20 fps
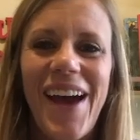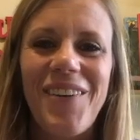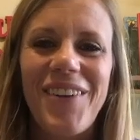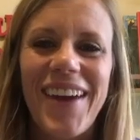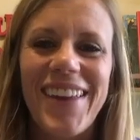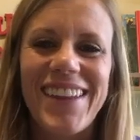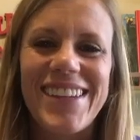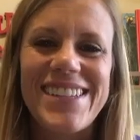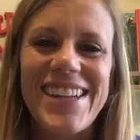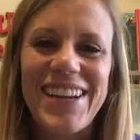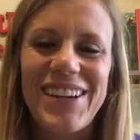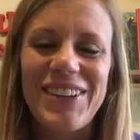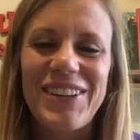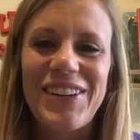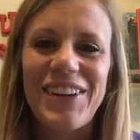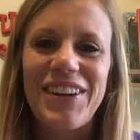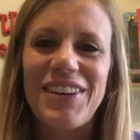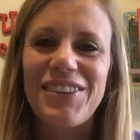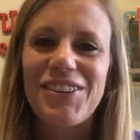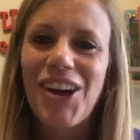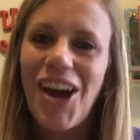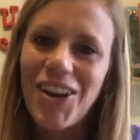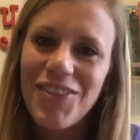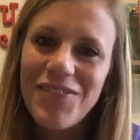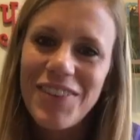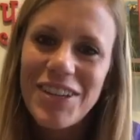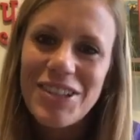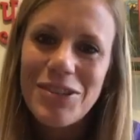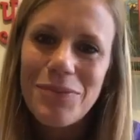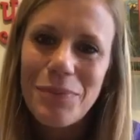Okay, let's take a look at our
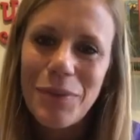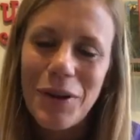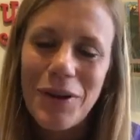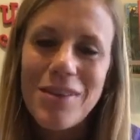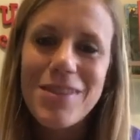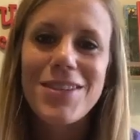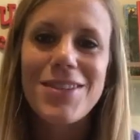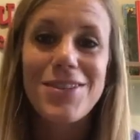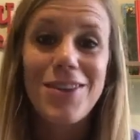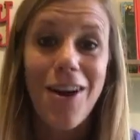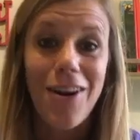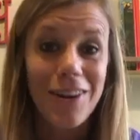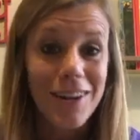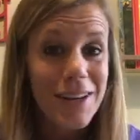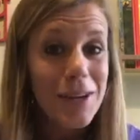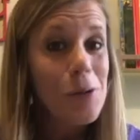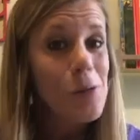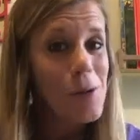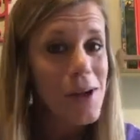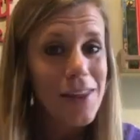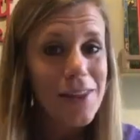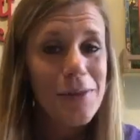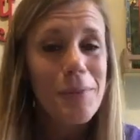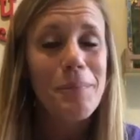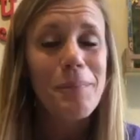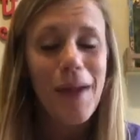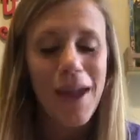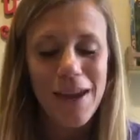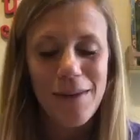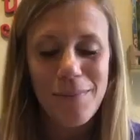nonfiction book, starting with
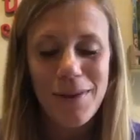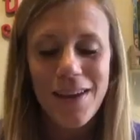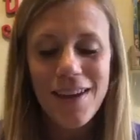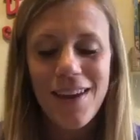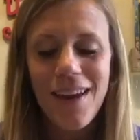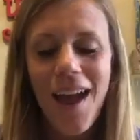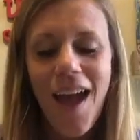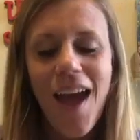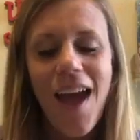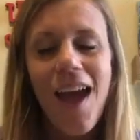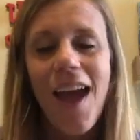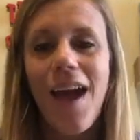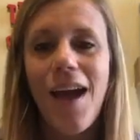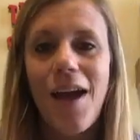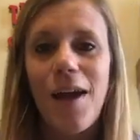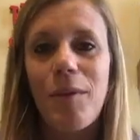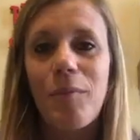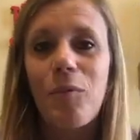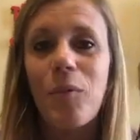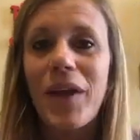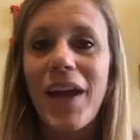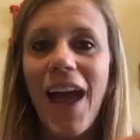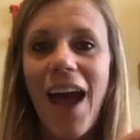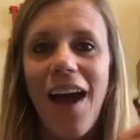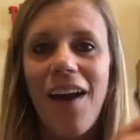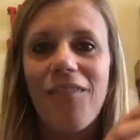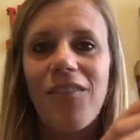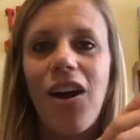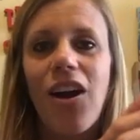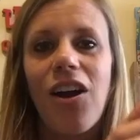Baby. We
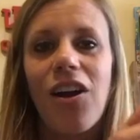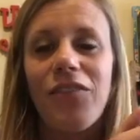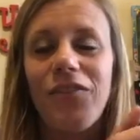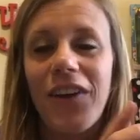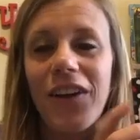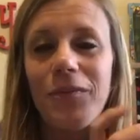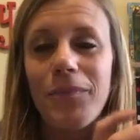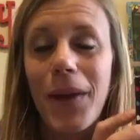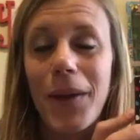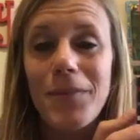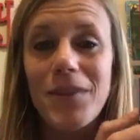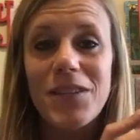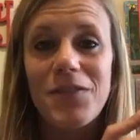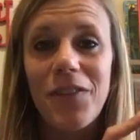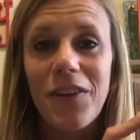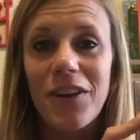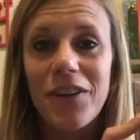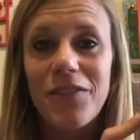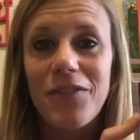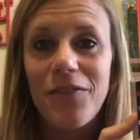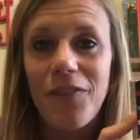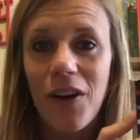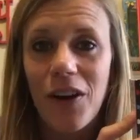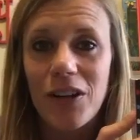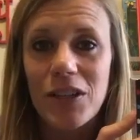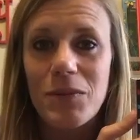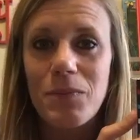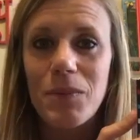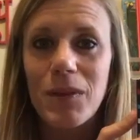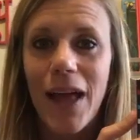have our Baby's very
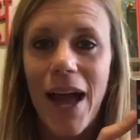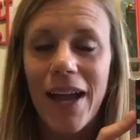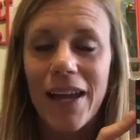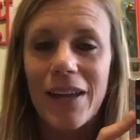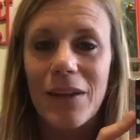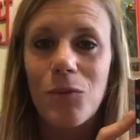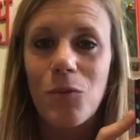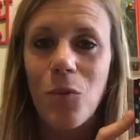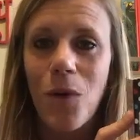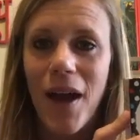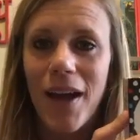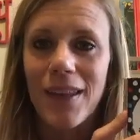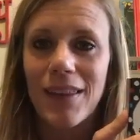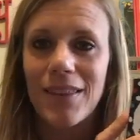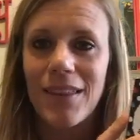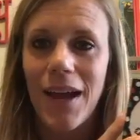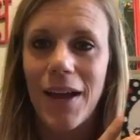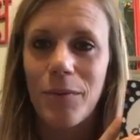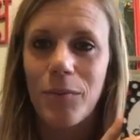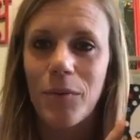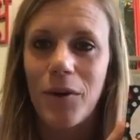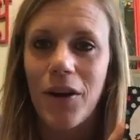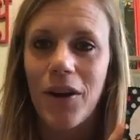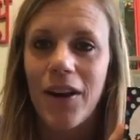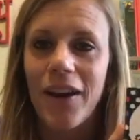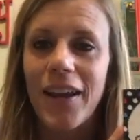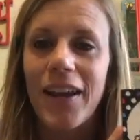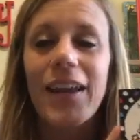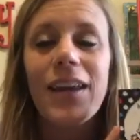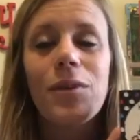first black and white
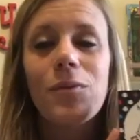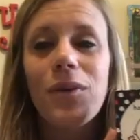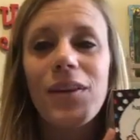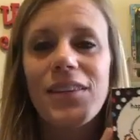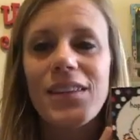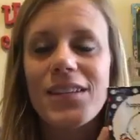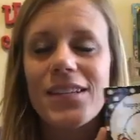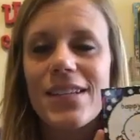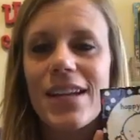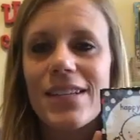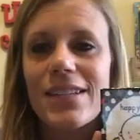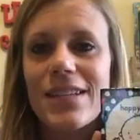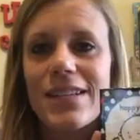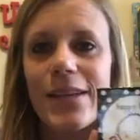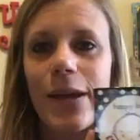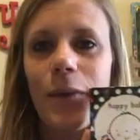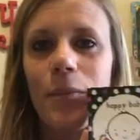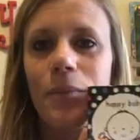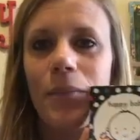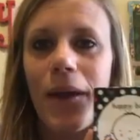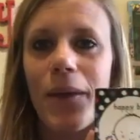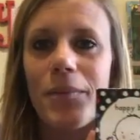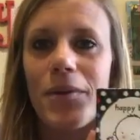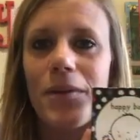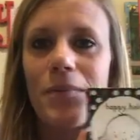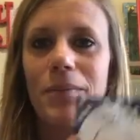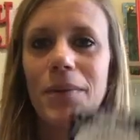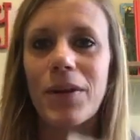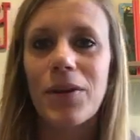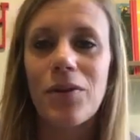library, and what this does is help
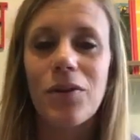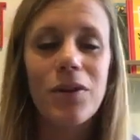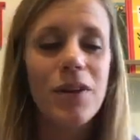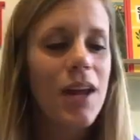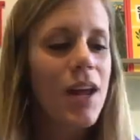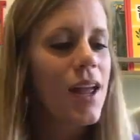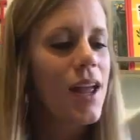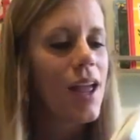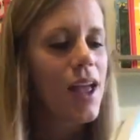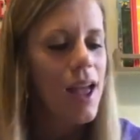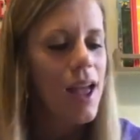Baby build